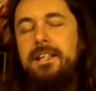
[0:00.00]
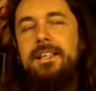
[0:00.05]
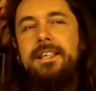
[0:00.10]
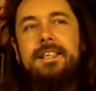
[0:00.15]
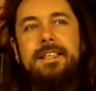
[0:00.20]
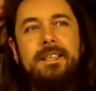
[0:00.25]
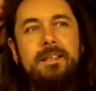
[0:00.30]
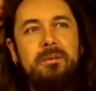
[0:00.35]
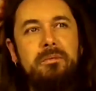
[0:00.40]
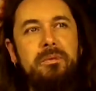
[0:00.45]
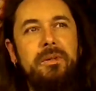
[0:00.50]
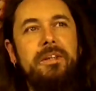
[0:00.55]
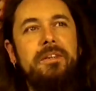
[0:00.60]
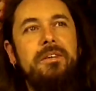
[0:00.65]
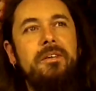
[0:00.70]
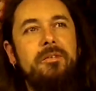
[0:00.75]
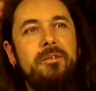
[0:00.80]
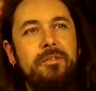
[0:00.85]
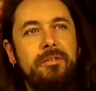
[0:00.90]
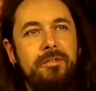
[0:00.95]
This is a
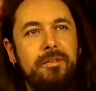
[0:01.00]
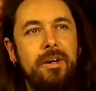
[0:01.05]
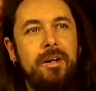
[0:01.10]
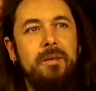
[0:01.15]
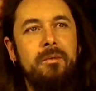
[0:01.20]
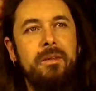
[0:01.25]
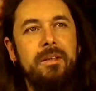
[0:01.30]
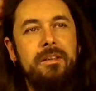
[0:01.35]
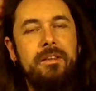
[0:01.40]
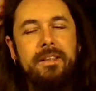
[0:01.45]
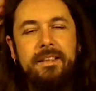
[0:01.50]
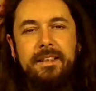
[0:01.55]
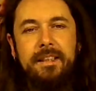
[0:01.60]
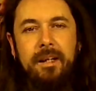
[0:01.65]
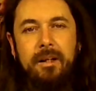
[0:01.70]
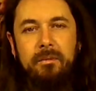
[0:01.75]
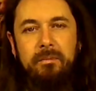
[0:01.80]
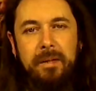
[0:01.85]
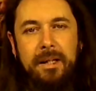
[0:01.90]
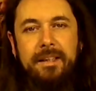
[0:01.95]
picture of a farmer. This is
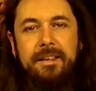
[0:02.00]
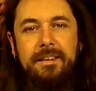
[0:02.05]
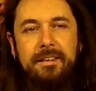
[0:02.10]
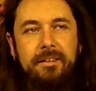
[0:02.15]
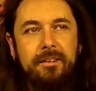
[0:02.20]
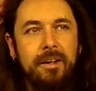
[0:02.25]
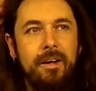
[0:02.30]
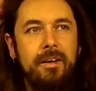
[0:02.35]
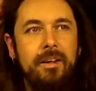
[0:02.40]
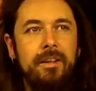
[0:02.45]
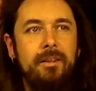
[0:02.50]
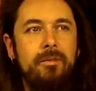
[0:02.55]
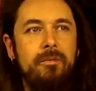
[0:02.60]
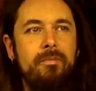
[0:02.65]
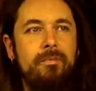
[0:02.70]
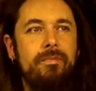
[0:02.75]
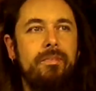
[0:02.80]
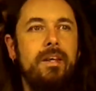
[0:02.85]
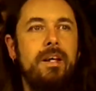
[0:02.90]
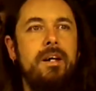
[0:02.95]
all pencil drawing.
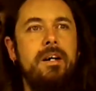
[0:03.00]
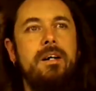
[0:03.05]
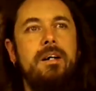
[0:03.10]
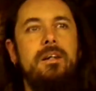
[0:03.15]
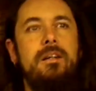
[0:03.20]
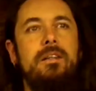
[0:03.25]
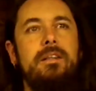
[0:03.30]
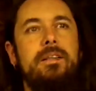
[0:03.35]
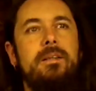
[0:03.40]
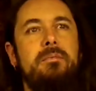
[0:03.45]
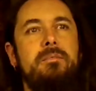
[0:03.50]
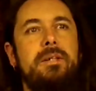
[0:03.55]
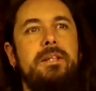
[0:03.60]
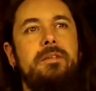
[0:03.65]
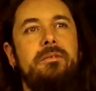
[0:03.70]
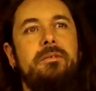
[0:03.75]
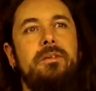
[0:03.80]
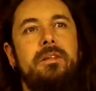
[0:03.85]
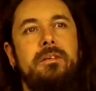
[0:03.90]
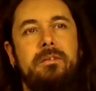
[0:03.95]
Holding a
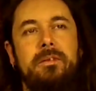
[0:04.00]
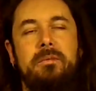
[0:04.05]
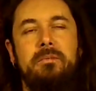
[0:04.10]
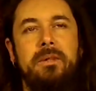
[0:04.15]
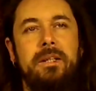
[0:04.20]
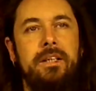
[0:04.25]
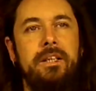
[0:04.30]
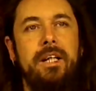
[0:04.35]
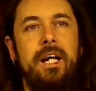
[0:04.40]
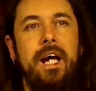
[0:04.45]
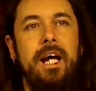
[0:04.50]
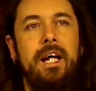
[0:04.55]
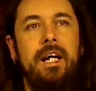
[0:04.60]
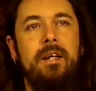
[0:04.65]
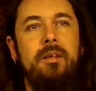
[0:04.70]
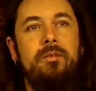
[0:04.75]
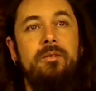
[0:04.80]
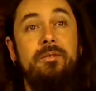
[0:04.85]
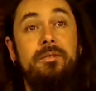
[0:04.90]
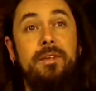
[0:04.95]
pitchfork with a bunch of
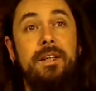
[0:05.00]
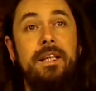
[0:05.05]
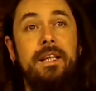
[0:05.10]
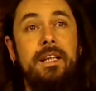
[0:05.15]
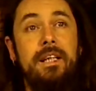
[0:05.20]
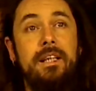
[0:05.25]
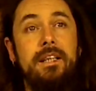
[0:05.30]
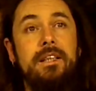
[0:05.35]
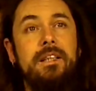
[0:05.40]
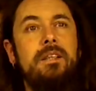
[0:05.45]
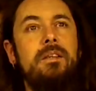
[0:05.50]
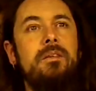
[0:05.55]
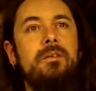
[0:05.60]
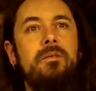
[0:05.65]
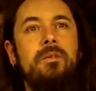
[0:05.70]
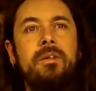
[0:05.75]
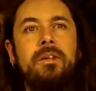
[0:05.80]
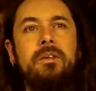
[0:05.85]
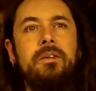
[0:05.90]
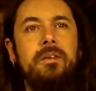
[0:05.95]
hay, feeding it to
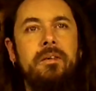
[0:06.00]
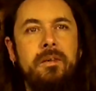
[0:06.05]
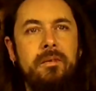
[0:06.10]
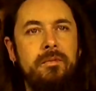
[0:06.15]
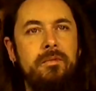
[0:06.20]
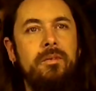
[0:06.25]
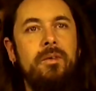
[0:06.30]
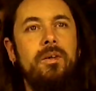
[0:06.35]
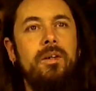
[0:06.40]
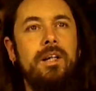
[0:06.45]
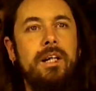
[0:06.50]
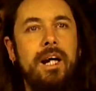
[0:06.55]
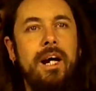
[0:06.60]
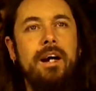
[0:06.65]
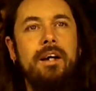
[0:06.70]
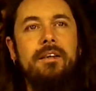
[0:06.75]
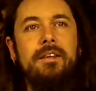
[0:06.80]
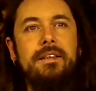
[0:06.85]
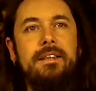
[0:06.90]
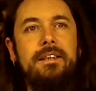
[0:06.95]
one, two, three, four
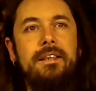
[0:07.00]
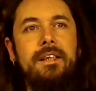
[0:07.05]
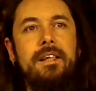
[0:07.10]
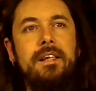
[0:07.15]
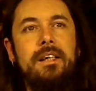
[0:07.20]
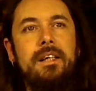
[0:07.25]
cows.